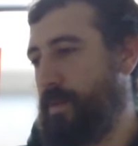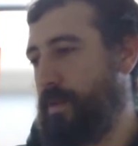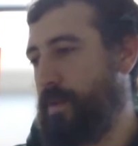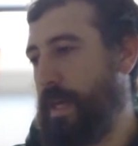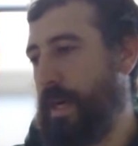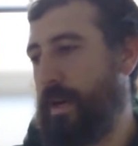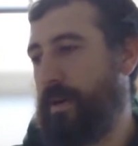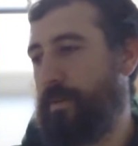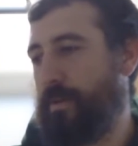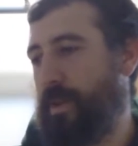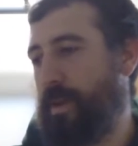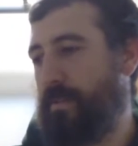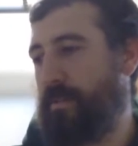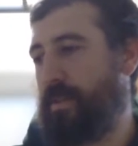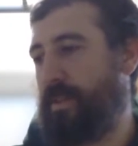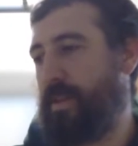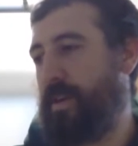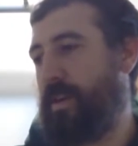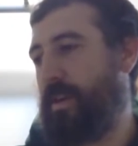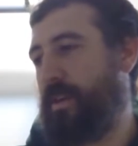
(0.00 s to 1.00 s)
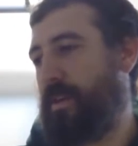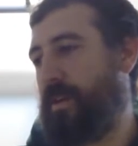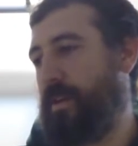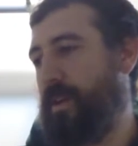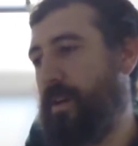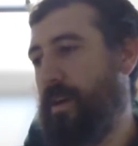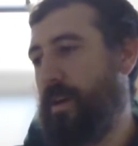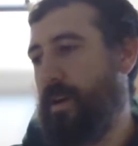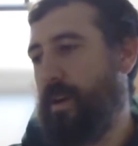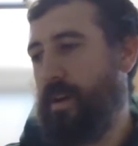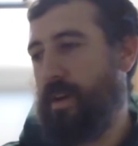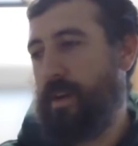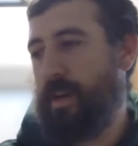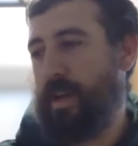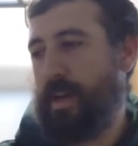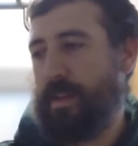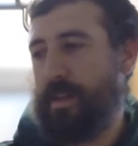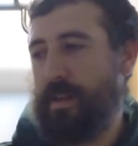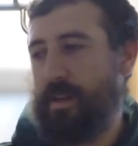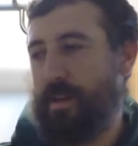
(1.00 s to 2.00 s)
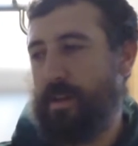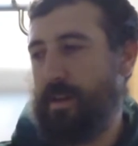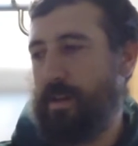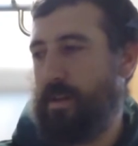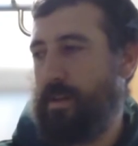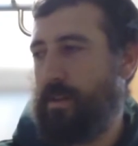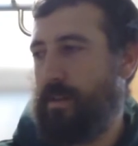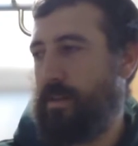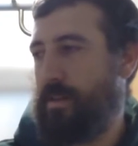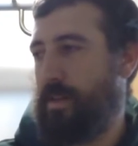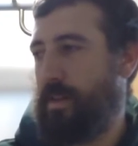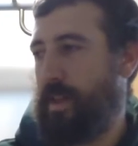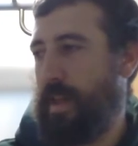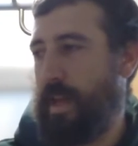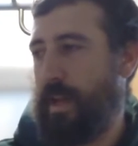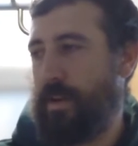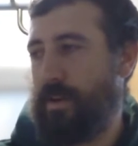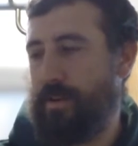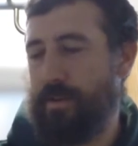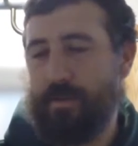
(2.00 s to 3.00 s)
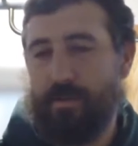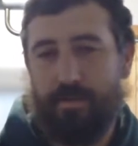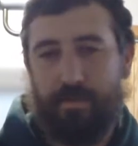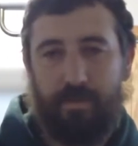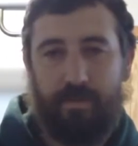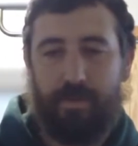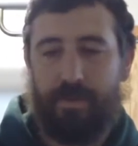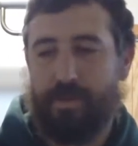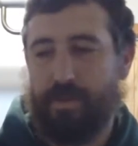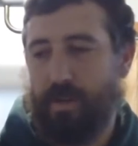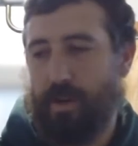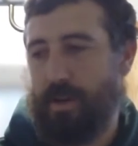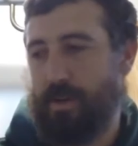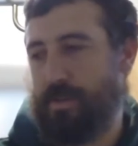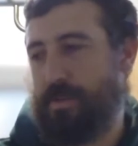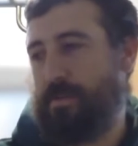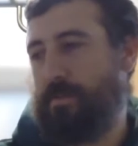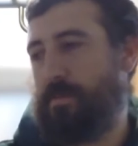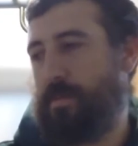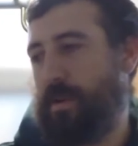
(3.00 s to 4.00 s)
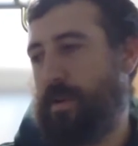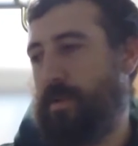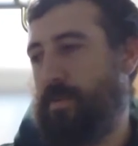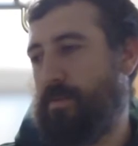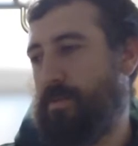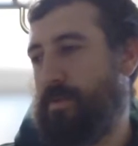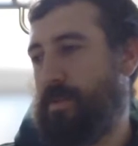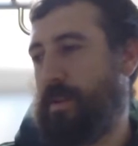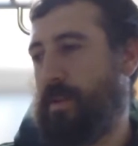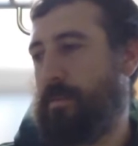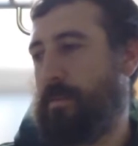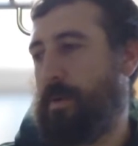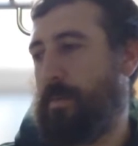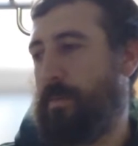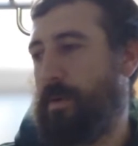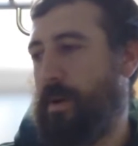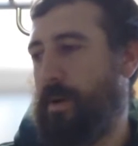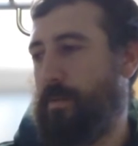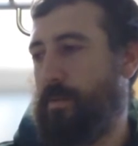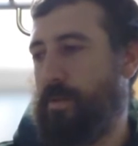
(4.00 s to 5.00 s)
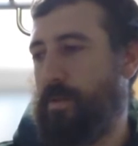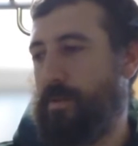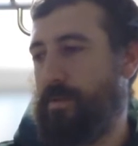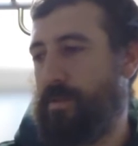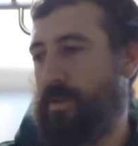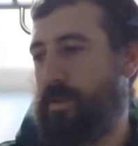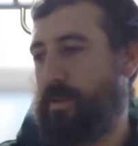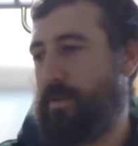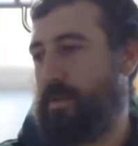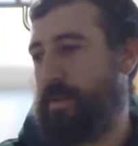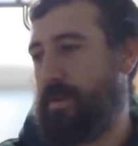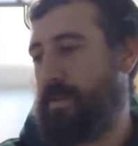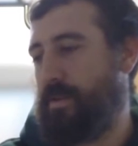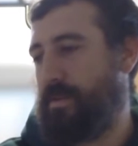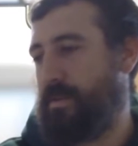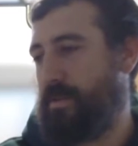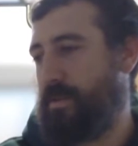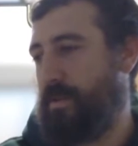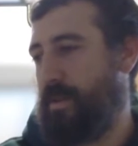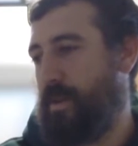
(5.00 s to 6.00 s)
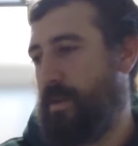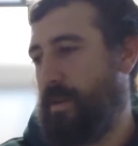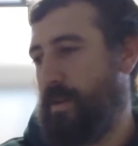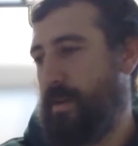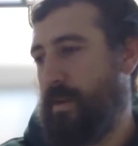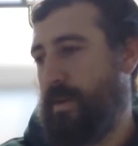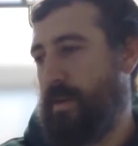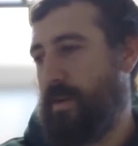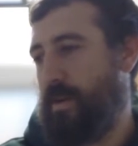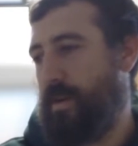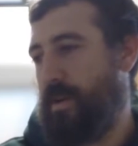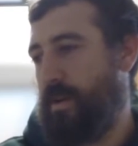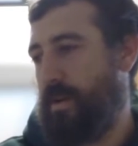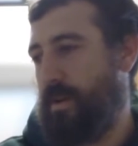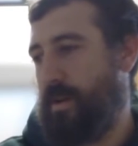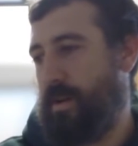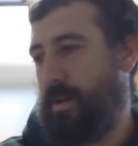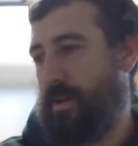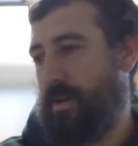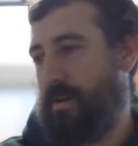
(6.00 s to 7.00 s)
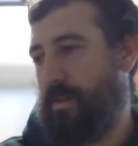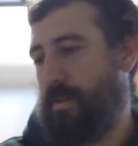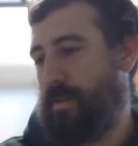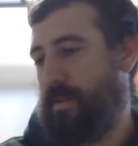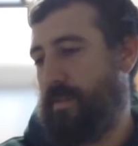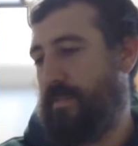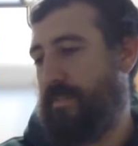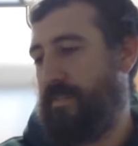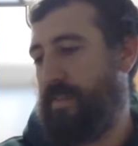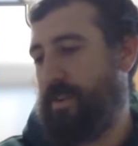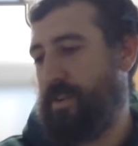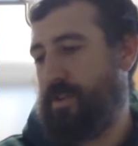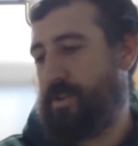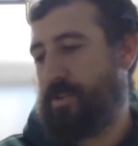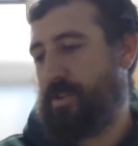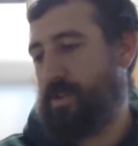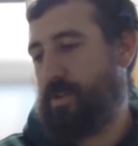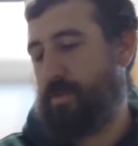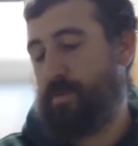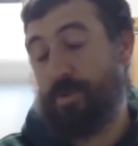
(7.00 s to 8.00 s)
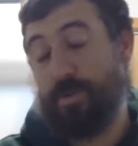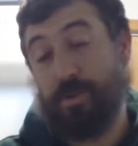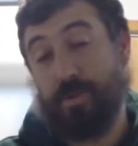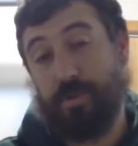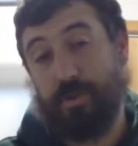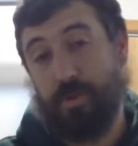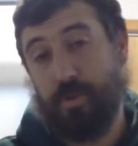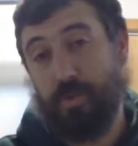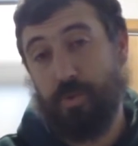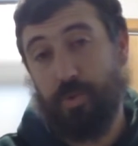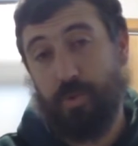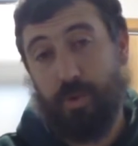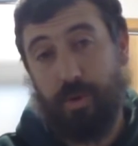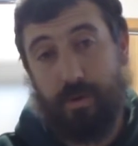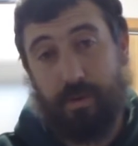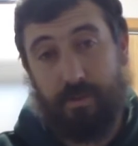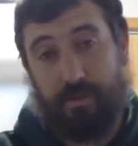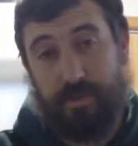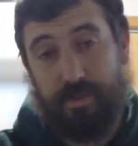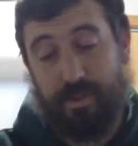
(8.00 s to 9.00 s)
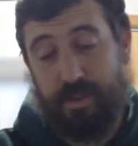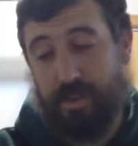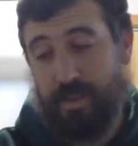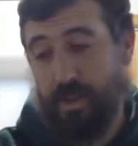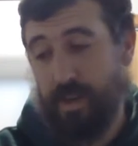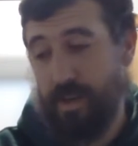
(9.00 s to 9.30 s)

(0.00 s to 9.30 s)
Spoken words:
yeah, with everything, you had the lanyard, which is awesome. I'm just thinking about buying one of those anyways. The finisher, which is cool. I've never seen